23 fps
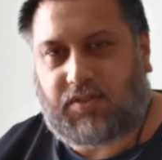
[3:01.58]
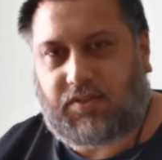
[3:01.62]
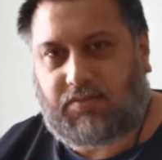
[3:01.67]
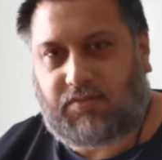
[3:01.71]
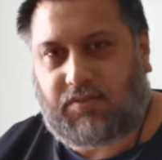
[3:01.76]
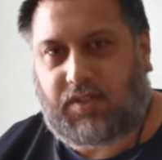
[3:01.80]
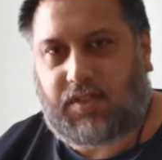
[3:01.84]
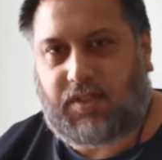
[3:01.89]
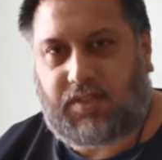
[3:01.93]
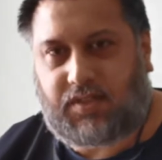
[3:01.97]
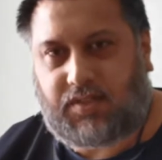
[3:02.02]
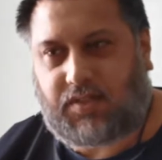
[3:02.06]
you can
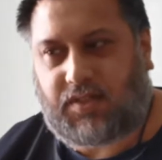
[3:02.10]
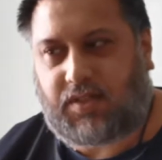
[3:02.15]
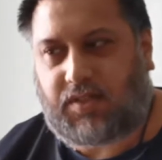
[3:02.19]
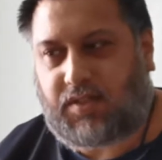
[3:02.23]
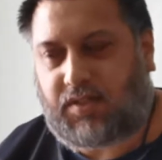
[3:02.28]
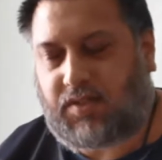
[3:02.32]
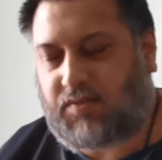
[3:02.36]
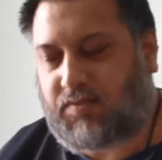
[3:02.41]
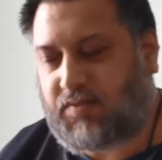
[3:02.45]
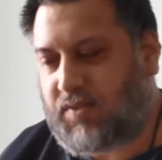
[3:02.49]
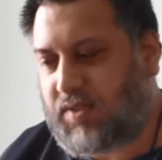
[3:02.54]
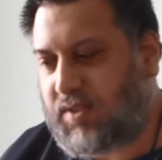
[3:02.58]
really
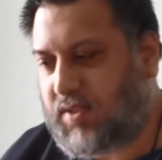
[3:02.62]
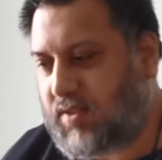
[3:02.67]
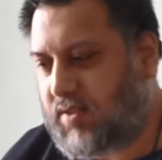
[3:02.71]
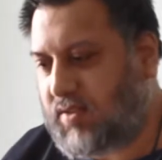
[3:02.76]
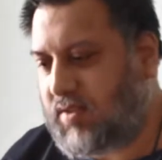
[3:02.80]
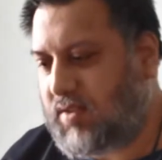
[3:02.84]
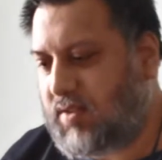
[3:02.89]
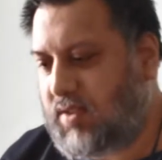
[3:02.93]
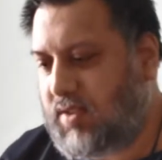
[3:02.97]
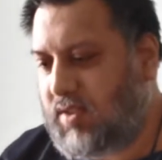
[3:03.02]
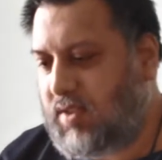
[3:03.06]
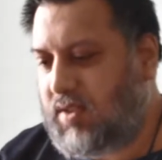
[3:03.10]
start to feel
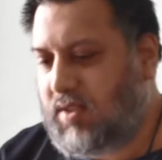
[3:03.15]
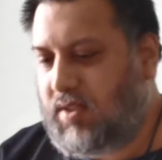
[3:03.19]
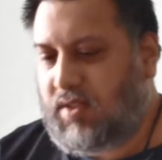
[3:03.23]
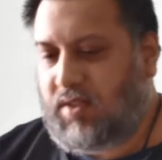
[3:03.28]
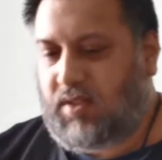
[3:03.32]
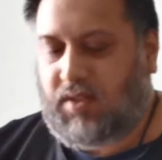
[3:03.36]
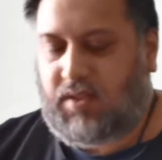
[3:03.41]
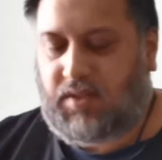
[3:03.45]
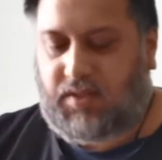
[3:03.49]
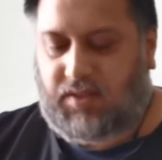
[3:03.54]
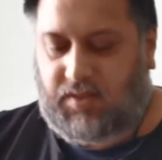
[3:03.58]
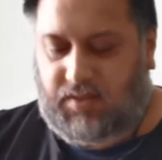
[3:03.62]

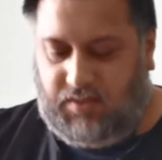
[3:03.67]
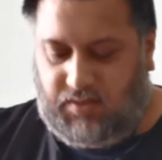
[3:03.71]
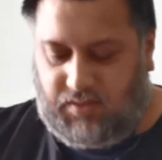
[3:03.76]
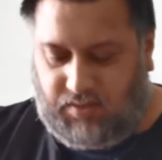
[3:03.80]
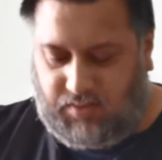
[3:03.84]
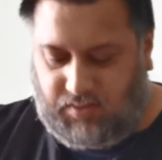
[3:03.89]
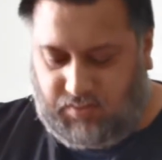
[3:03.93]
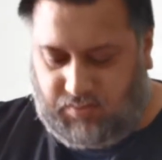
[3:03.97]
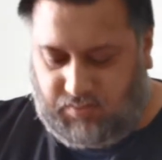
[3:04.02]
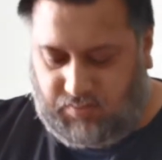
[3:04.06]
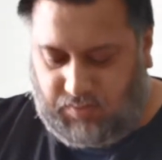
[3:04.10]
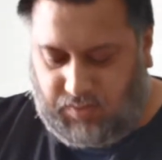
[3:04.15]

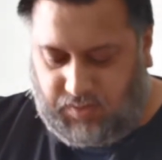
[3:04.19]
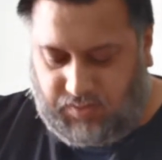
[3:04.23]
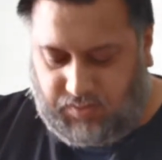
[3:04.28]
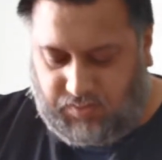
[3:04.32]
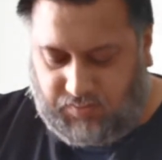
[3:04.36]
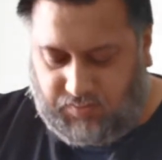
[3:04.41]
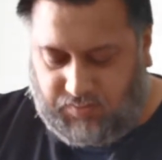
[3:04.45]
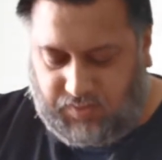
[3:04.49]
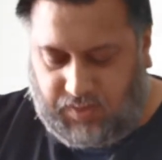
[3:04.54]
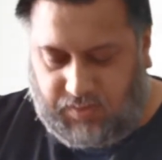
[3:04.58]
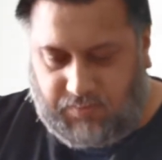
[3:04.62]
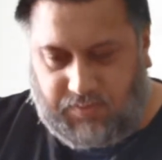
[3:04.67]
the
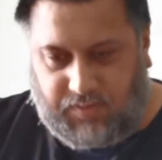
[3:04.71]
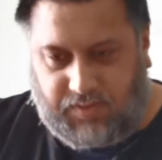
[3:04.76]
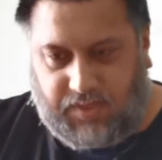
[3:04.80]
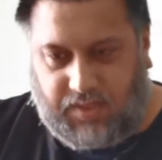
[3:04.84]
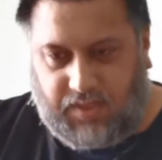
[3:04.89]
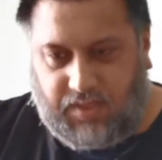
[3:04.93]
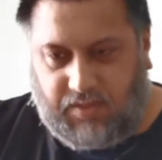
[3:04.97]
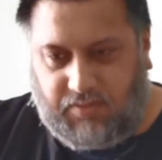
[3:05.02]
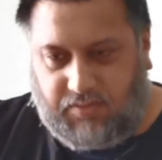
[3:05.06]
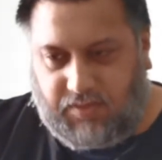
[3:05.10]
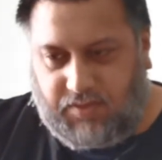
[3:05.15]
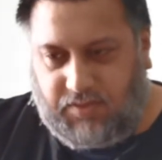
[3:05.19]
muscle fibers
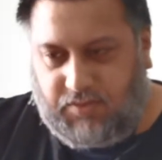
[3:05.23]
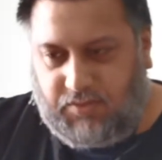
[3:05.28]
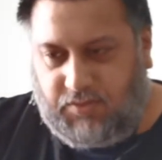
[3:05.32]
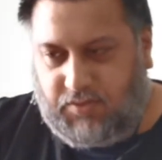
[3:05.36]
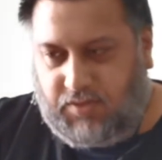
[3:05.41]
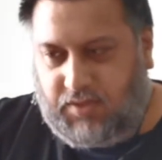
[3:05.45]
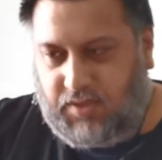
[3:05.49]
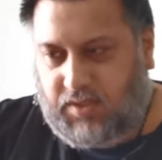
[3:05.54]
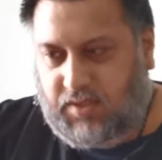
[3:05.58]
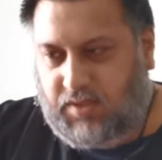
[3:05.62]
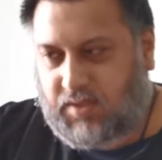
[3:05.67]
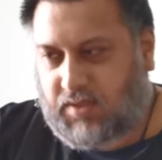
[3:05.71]
getting
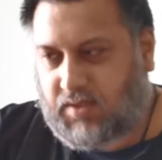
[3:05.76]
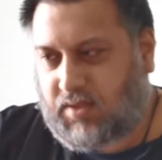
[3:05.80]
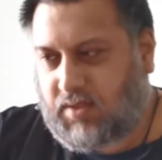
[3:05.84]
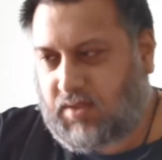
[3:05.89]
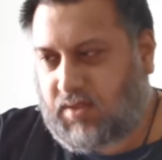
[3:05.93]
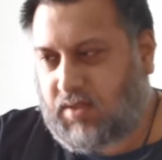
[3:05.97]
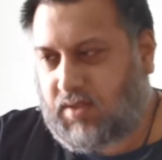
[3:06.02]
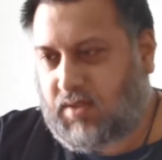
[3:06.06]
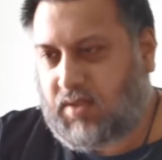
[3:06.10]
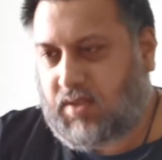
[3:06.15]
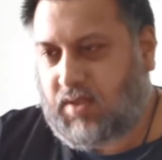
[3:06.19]
recruited, and